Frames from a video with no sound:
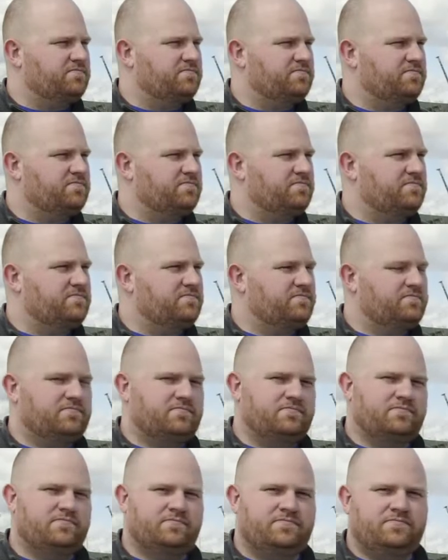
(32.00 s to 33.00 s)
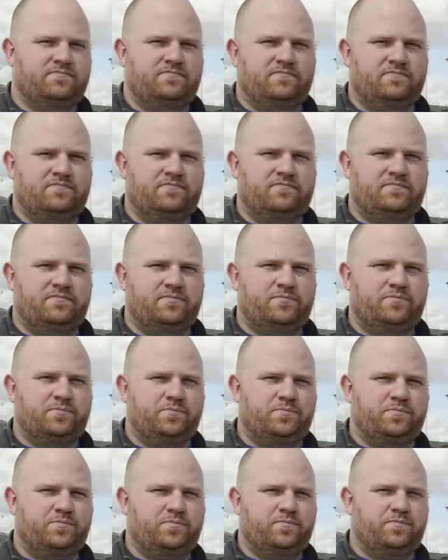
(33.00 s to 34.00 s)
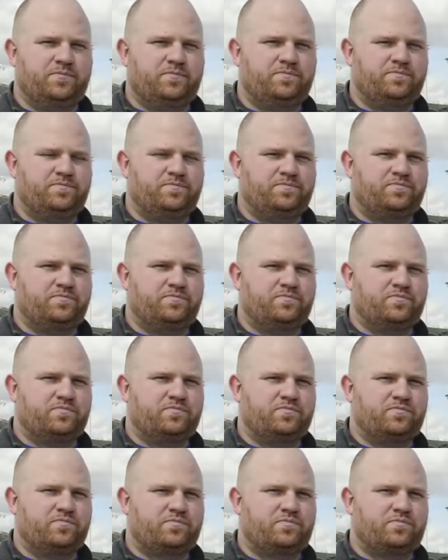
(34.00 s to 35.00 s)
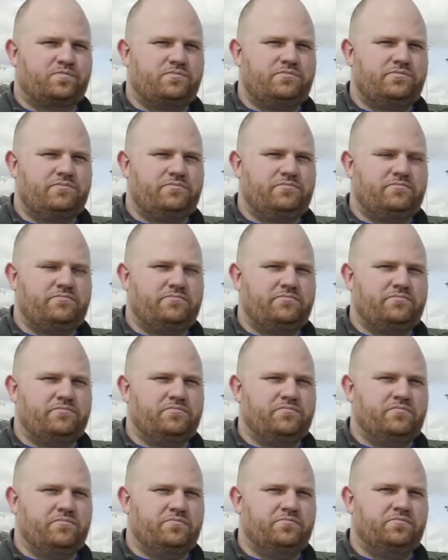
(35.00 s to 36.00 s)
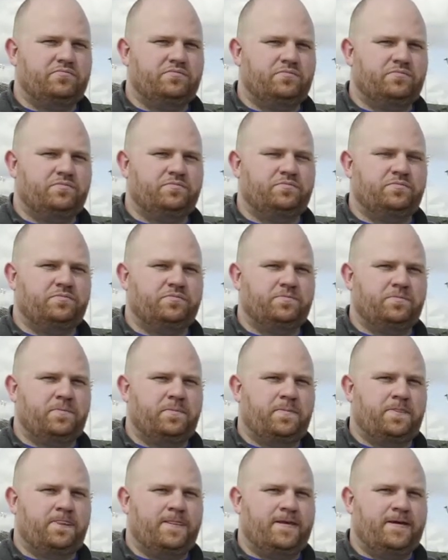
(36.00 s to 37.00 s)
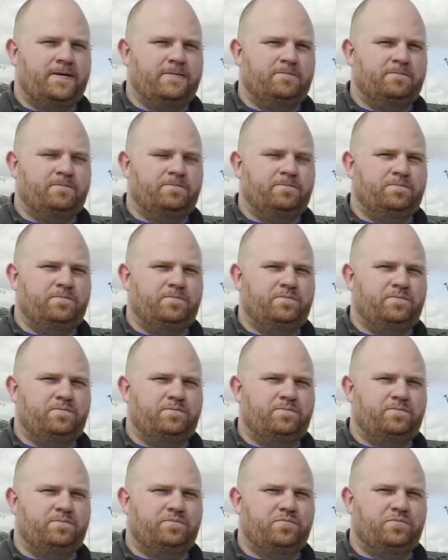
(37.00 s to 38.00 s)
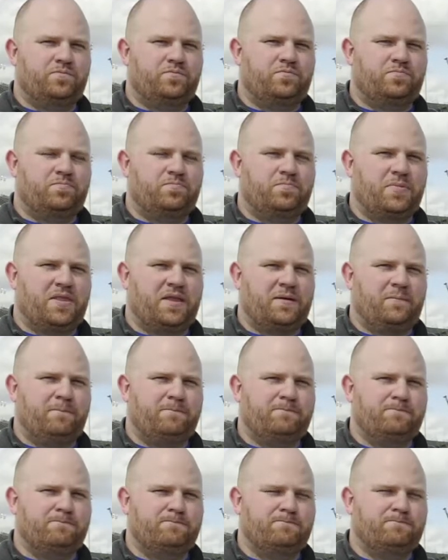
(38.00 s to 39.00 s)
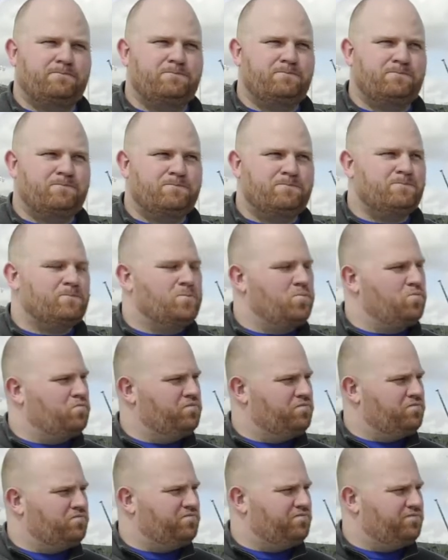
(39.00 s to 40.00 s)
The person shown says nothing.